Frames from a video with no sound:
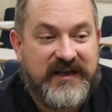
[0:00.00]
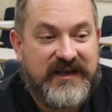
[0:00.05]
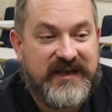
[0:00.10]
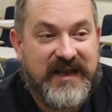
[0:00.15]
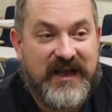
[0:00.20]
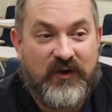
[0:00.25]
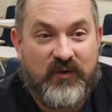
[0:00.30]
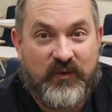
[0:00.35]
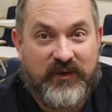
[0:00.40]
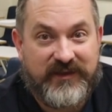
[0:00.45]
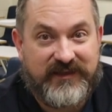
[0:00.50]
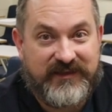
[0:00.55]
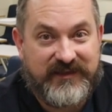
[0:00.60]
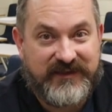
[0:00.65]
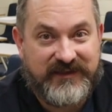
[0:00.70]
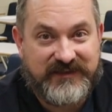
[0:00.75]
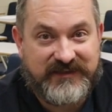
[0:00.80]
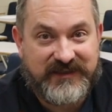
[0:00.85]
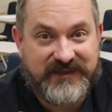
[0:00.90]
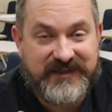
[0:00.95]
Now, with
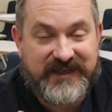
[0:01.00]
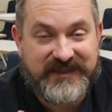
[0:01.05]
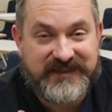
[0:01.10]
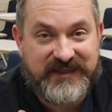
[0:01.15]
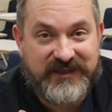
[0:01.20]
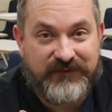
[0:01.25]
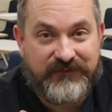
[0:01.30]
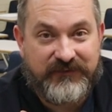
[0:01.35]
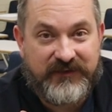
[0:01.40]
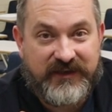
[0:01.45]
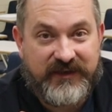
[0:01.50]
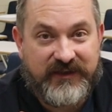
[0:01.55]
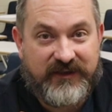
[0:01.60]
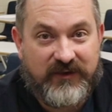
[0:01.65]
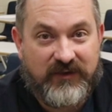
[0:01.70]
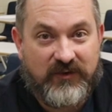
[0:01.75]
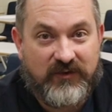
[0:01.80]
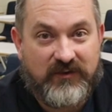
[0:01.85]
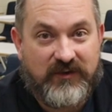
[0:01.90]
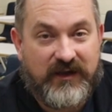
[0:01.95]
the success of the
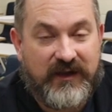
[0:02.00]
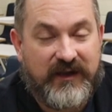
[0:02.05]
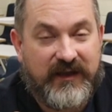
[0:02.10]
video,